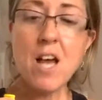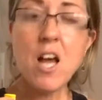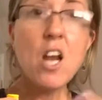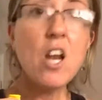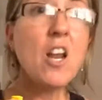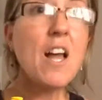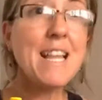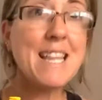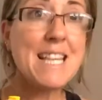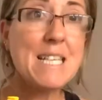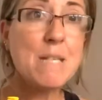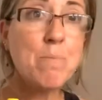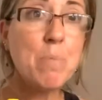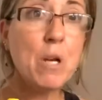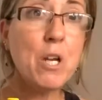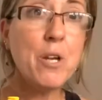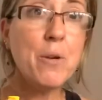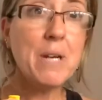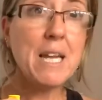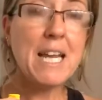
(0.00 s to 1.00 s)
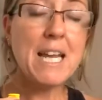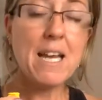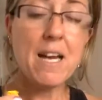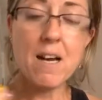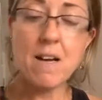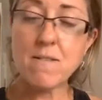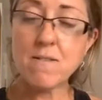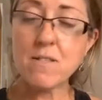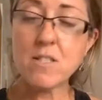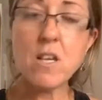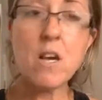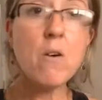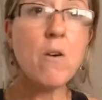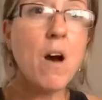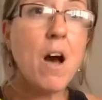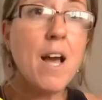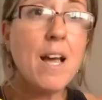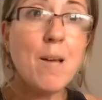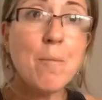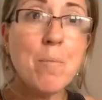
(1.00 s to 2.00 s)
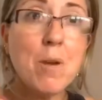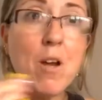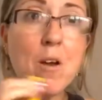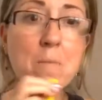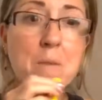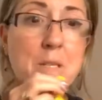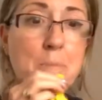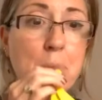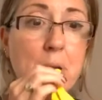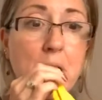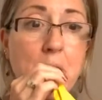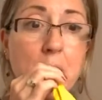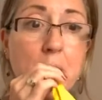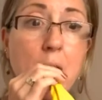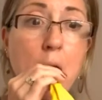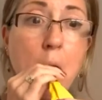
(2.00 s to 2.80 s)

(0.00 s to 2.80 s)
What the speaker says: Like this balloon here. So I can blow up this balloon